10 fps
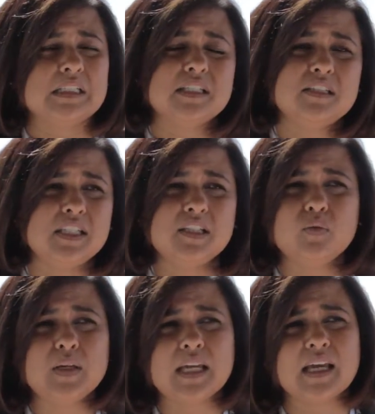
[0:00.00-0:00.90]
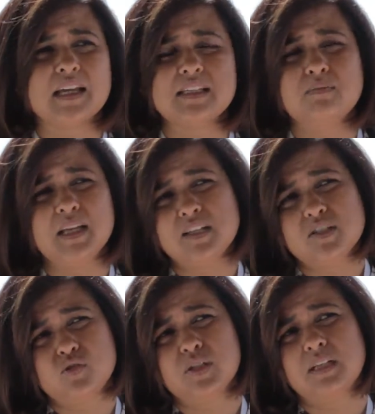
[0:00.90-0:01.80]
continuing as
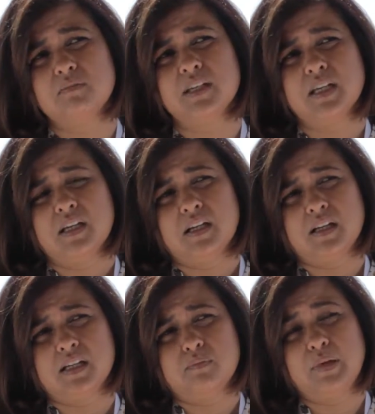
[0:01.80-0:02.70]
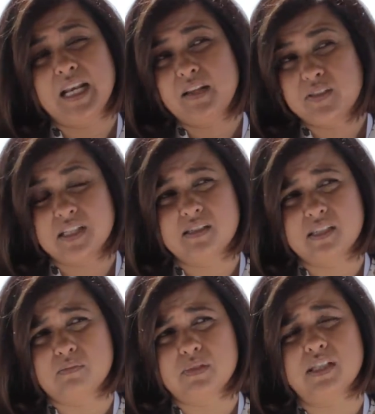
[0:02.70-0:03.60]
mainstream belief
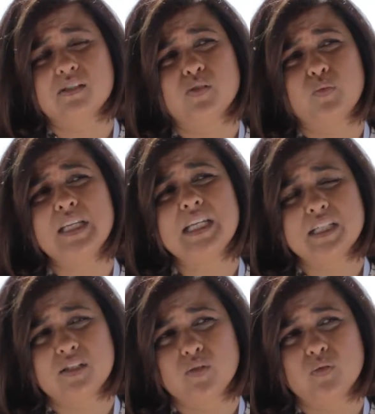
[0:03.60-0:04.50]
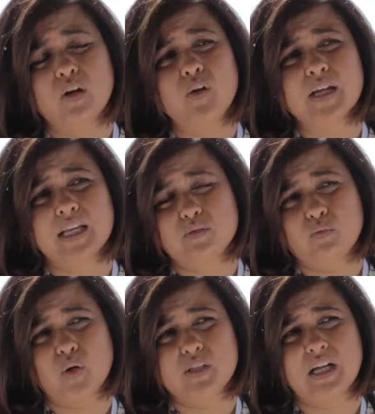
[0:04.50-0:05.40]
systems. So we need to look at
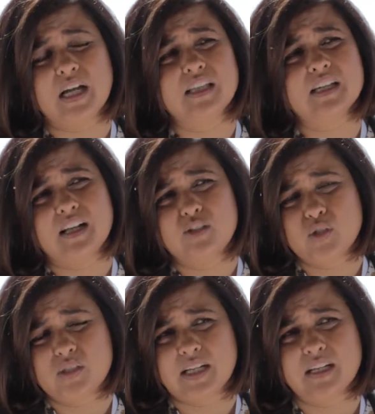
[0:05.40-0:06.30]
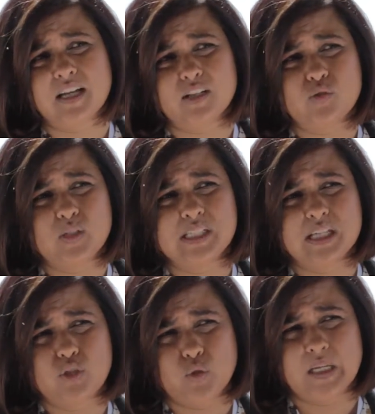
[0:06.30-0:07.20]
what other cultures and countries
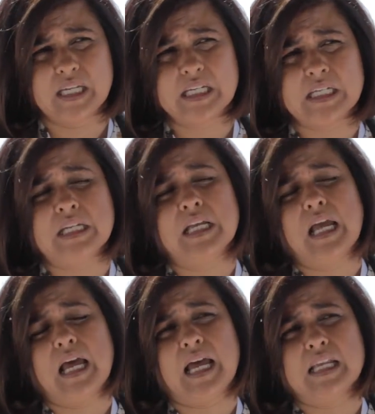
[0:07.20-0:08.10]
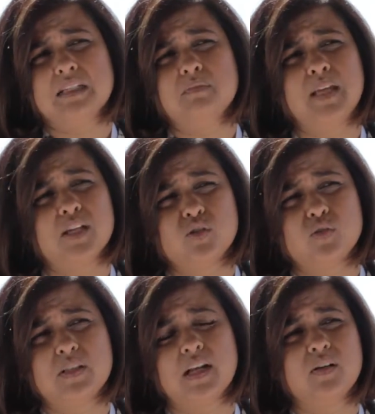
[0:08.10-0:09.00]
are doing and make
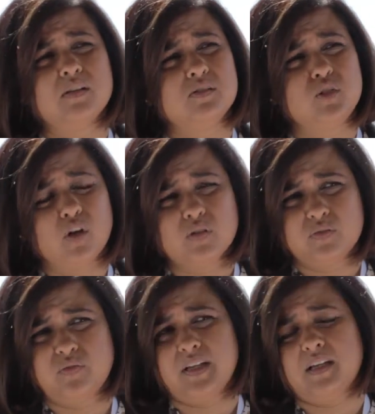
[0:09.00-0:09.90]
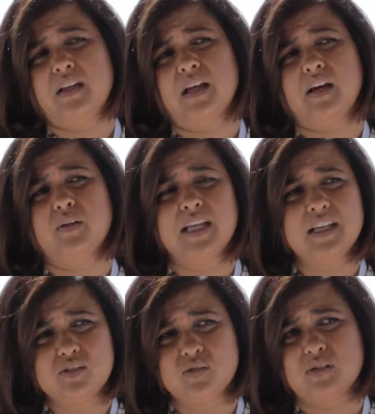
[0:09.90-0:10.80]
sure that our geography, our
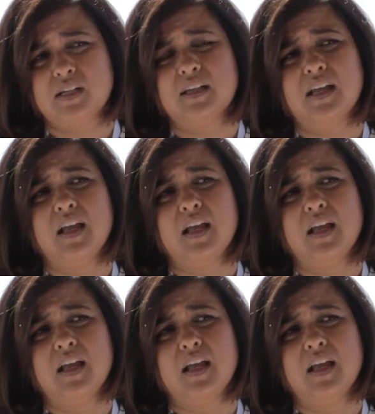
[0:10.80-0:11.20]
history,